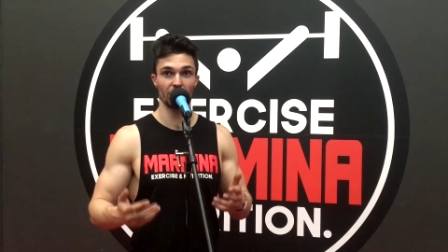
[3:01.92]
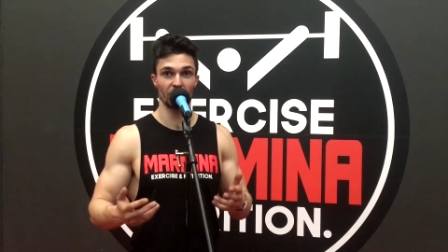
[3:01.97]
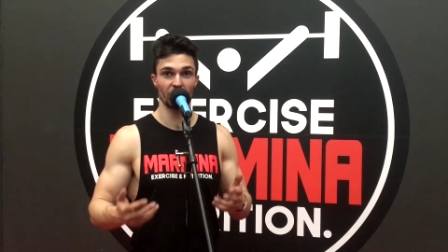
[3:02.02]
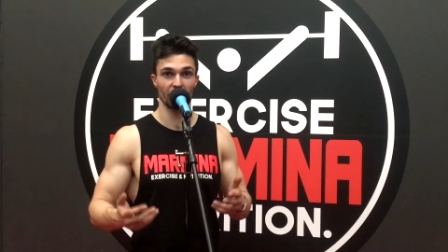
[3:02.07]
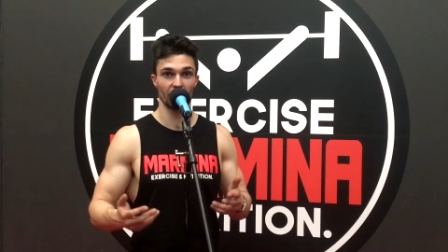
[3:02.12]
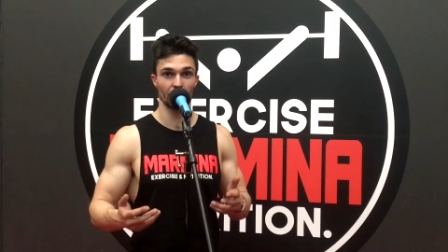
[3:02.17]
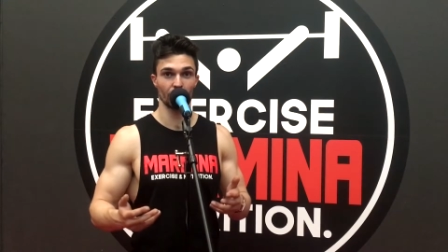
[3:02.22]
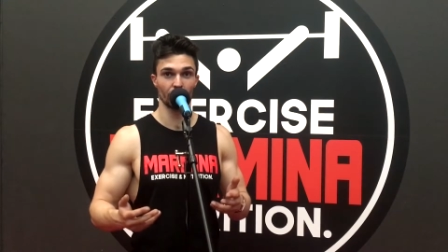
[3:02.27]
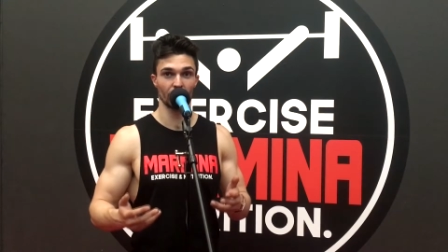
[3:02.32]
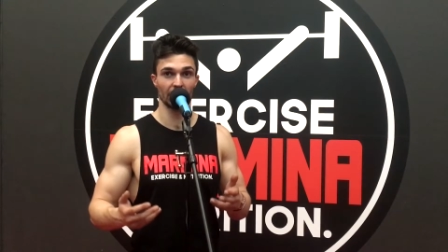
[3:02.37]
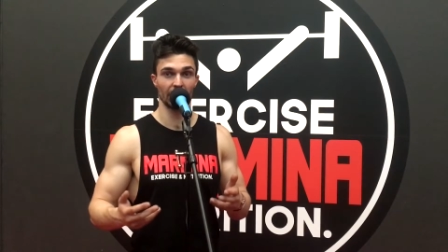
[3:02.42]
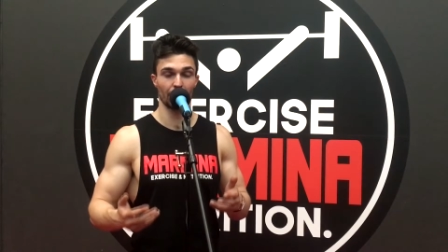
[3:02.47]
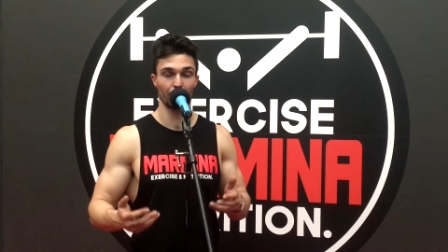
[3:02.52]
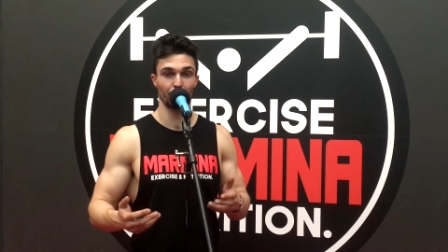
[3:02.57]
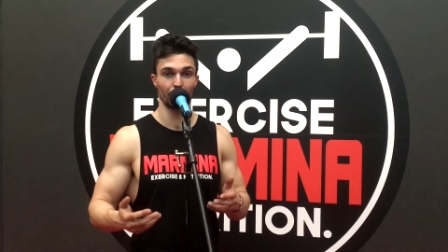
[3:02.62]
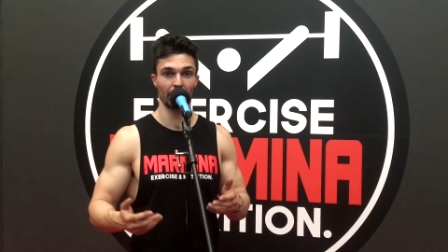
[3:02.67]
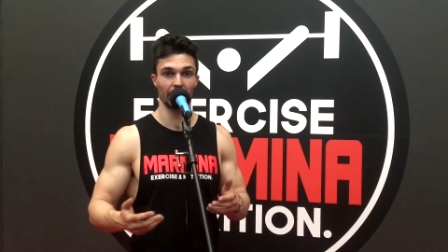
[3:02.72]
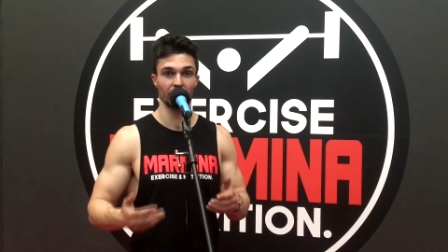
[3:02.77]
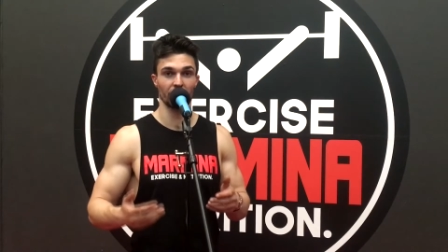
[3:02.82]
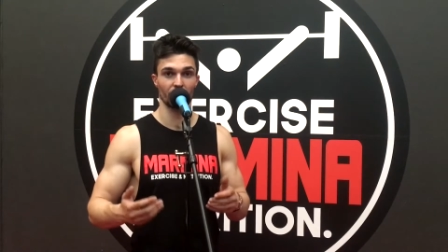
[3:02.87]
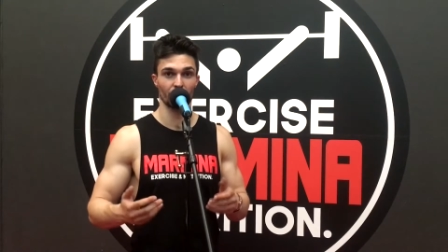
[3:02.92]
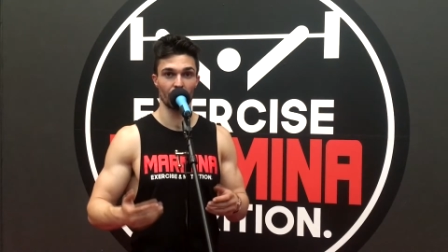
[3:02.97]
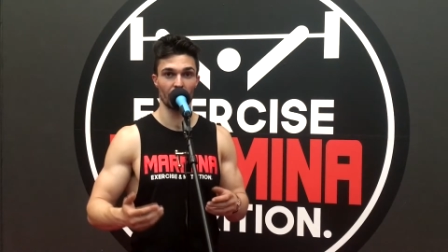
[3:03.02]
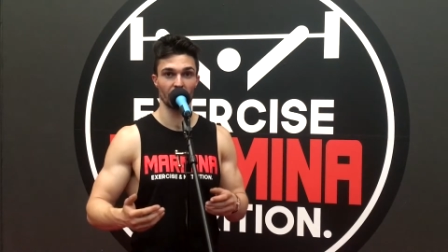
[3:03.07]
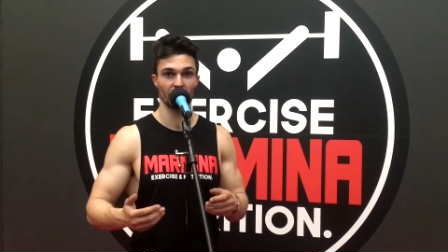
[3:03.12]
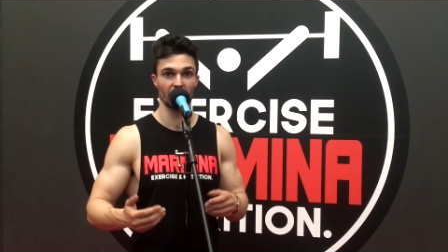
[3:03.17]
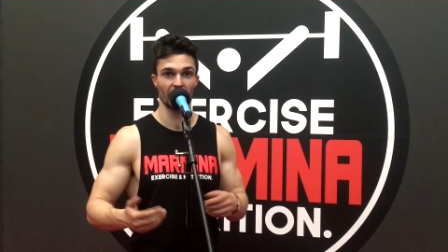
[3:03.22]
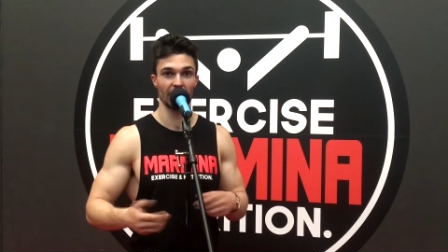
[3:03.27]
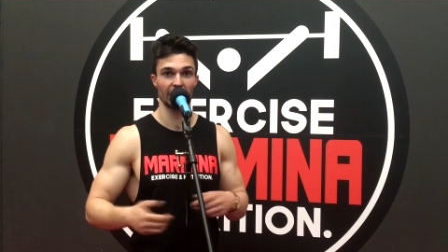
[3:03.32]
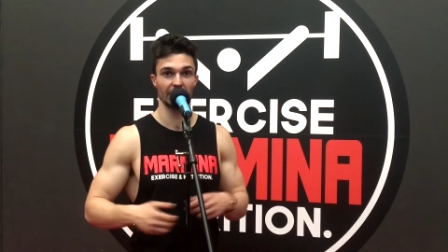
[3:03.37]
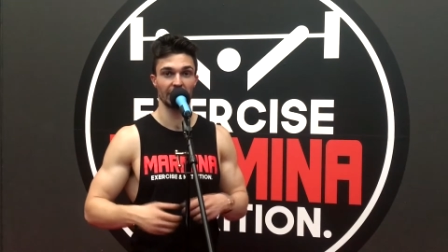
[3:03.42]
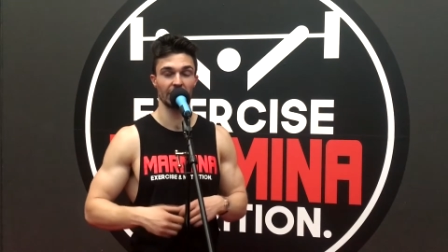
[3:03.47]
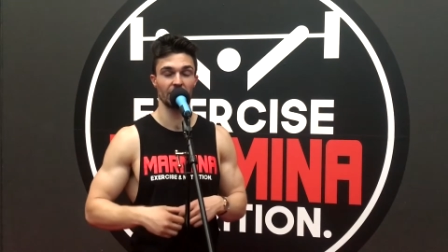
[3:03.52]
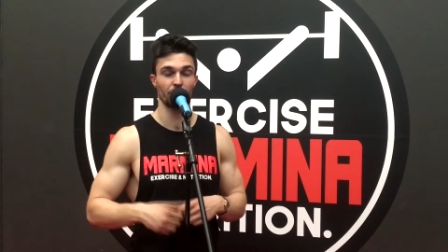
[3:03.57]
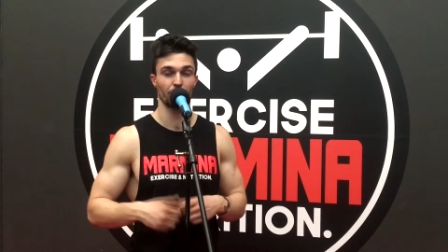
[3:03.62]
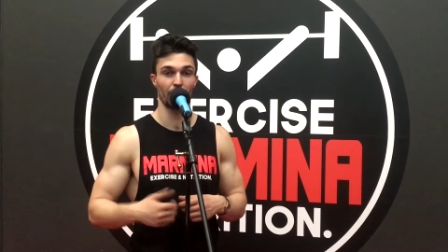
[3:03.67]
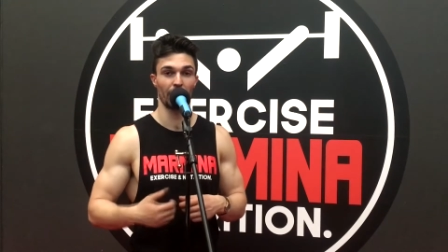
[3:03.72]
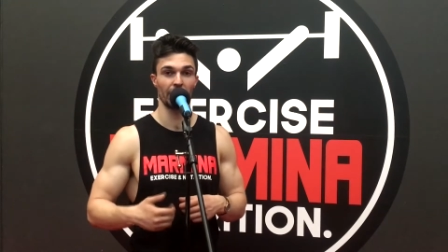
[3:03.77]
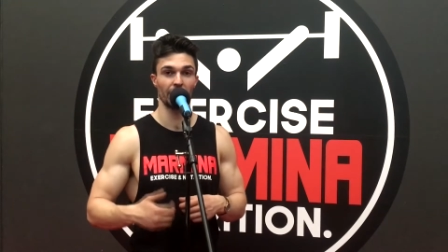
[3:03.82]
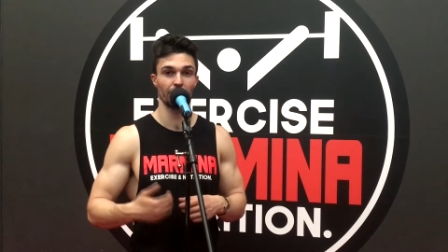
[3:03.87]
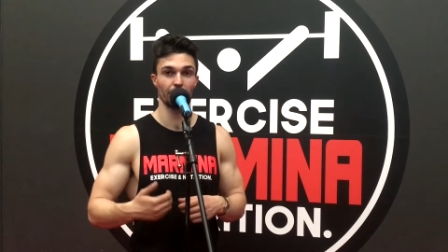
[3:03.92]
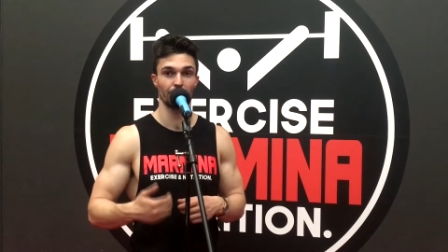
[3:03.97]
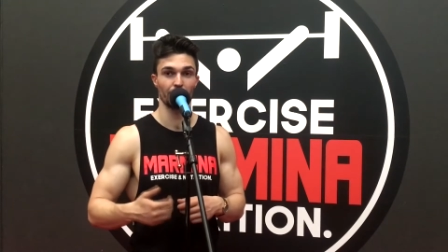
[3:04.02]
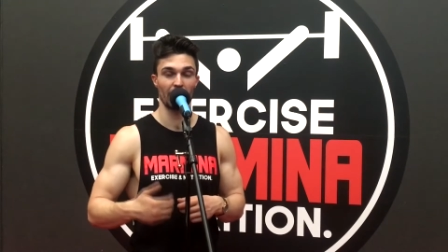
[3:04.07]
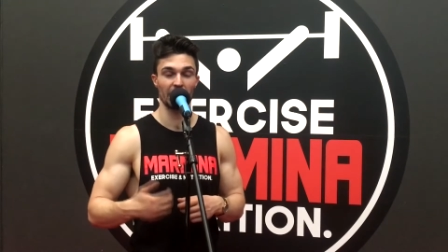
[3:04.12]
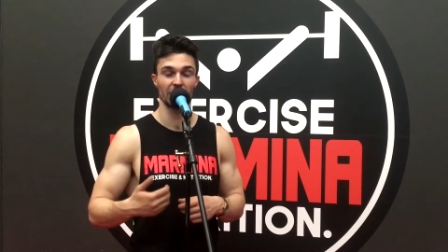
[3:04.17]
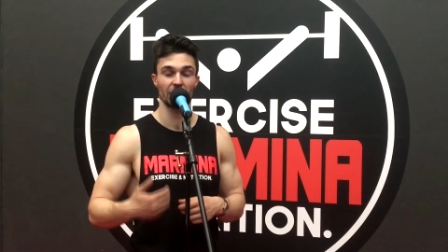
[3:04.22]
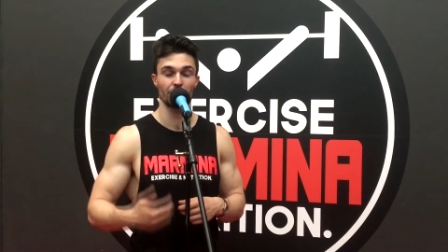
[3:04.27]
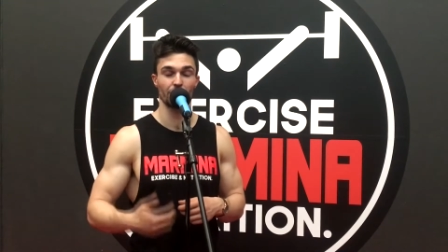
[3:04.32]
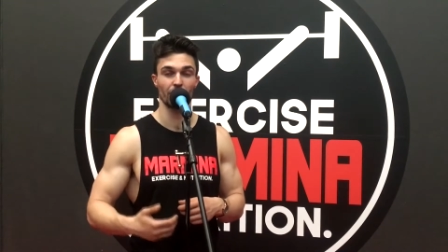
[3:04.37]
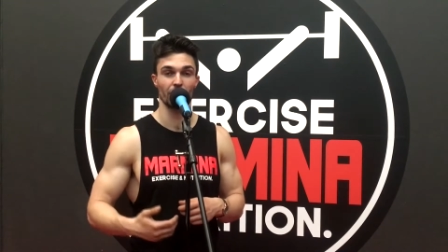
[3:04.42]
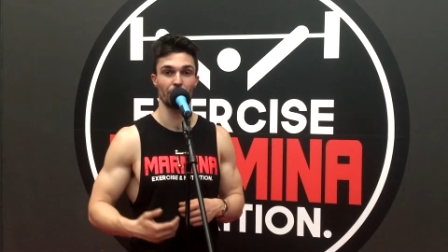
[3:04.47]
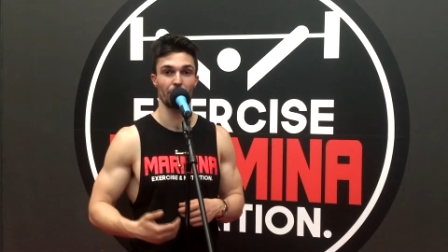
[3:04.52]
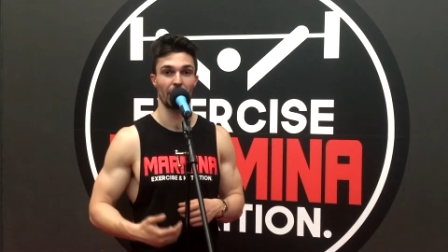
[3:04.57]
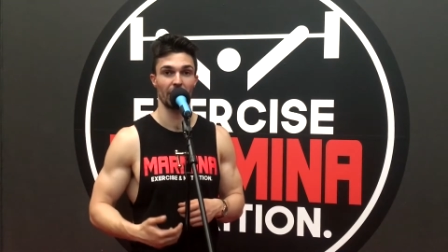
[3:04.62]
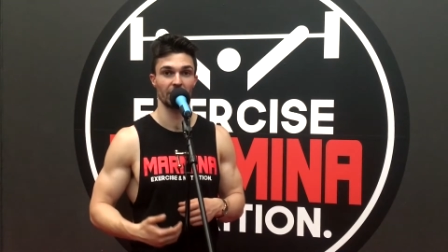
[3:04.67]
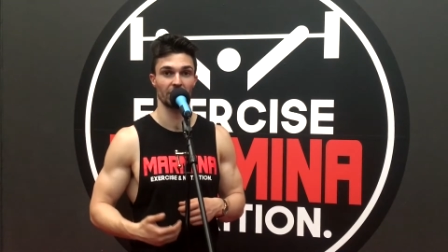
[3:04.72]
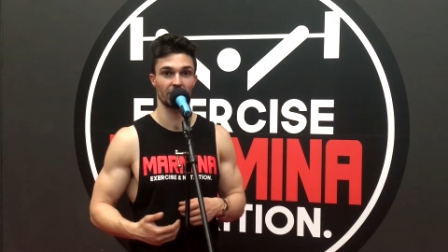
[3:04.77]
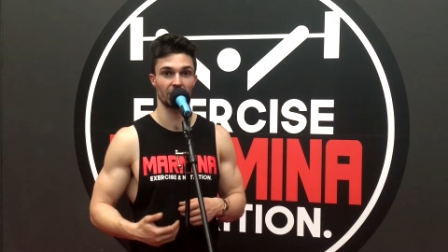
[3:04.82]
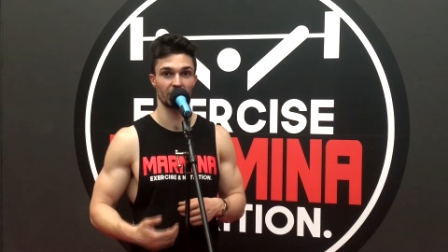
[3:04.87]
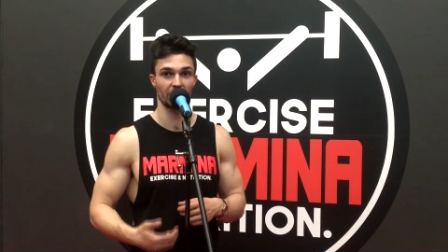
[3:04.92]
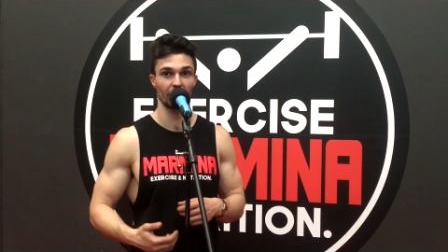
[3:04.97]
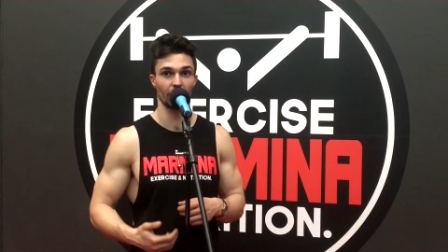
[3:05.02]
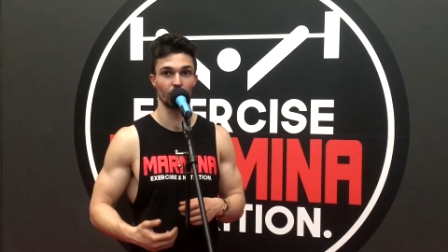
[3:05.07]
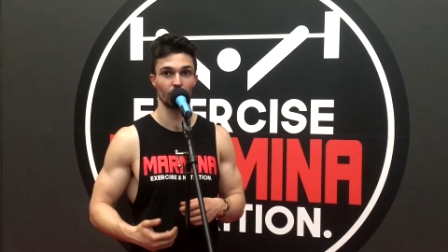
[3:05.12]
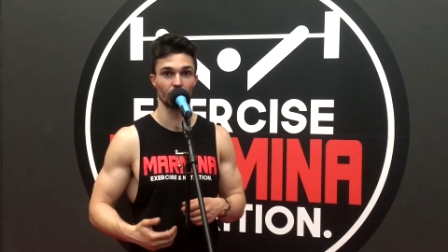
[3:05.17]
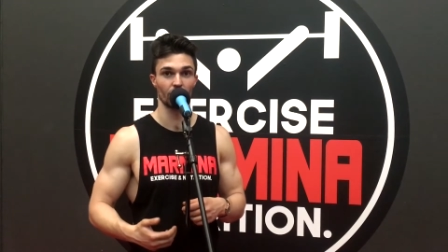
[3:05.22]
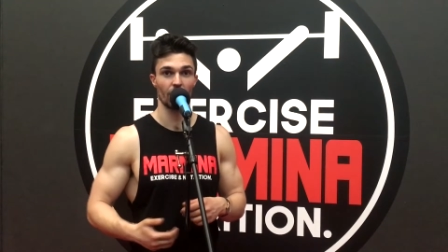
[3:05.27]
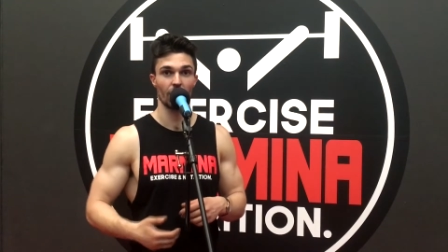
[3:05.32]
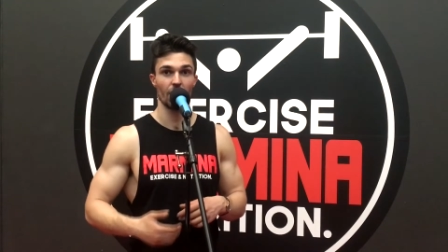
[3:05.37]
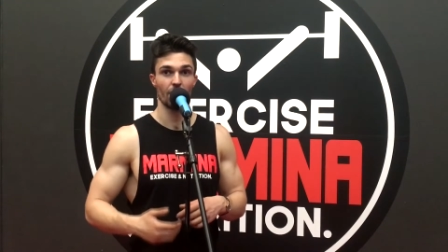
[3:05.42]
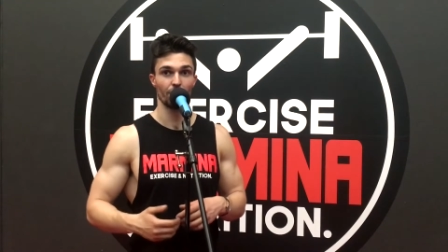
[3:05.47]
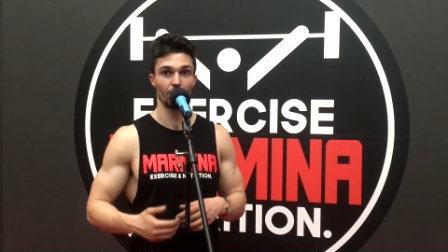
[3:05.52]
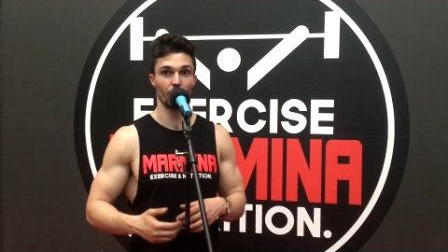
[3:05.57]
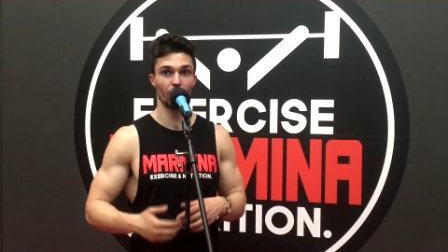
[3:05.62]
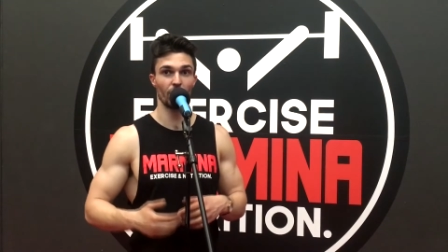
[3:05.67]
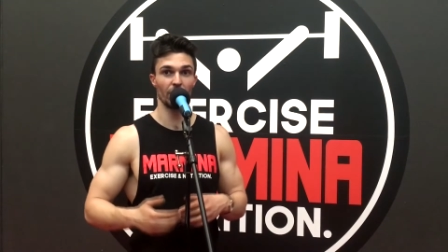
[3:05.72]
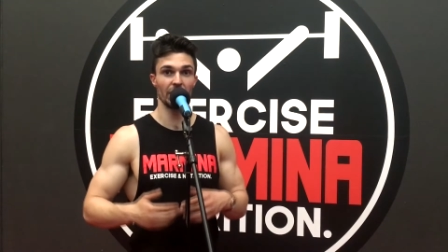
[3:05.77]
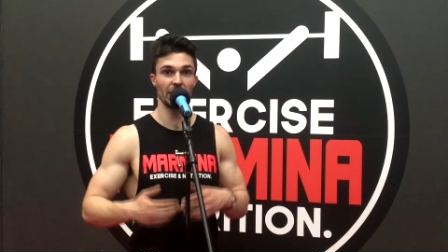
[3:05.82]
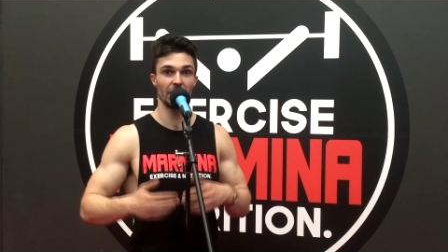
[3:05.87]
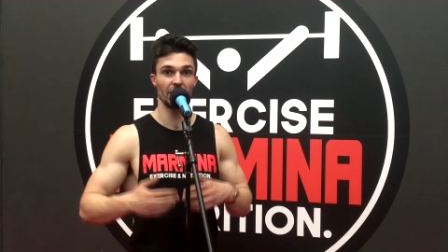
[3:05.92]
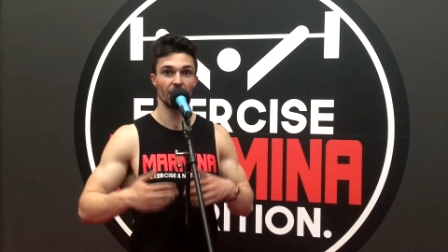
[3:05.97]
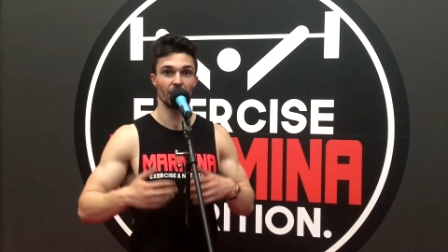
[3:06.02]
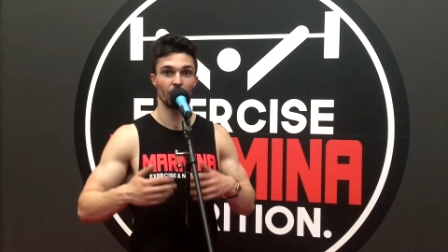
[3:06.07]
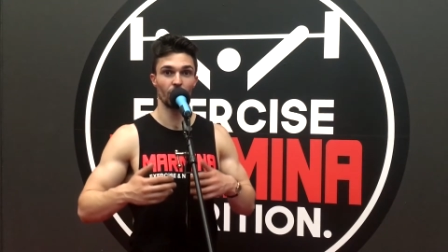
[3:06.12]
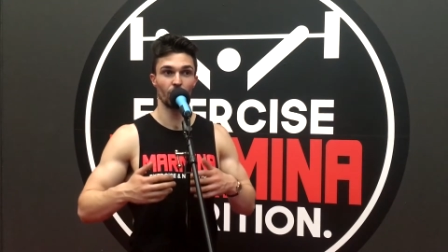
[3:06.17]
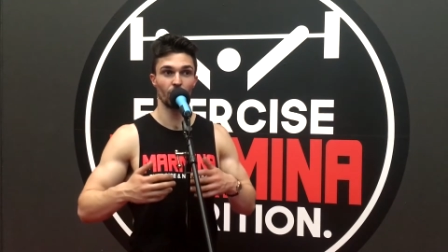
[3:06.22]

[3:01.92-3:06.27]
general template and structure and teach basic motor patterns and skills, but we